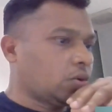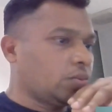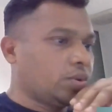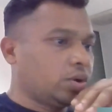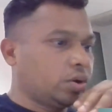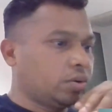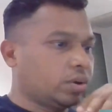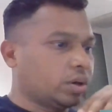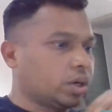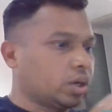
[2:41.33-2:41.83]
How
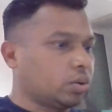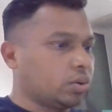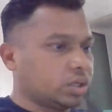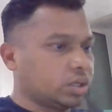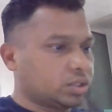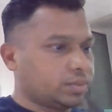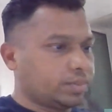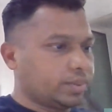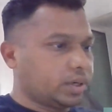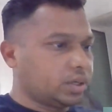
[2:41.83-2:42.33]
about your
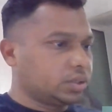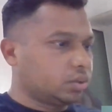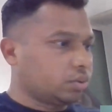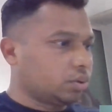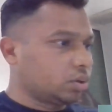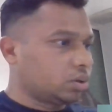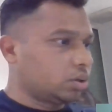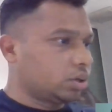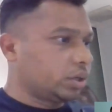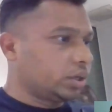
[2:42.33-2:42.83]
cloud experience?
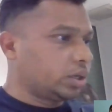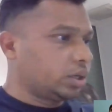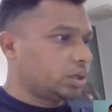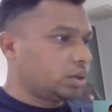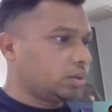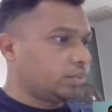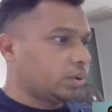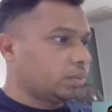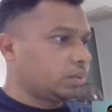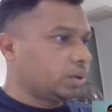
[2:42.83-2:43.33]
You worked on
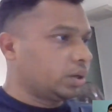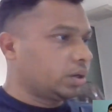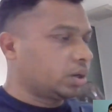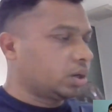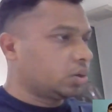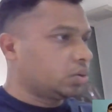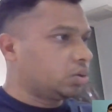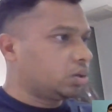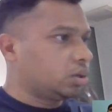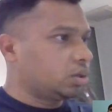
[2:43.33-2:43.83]
any public
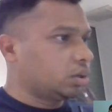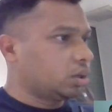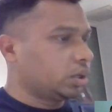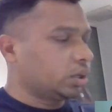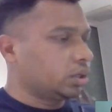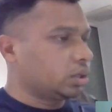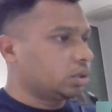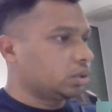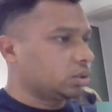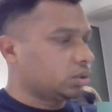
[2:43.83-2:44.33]
cloud?
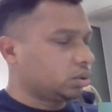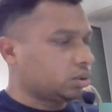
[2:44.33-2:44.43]
Like,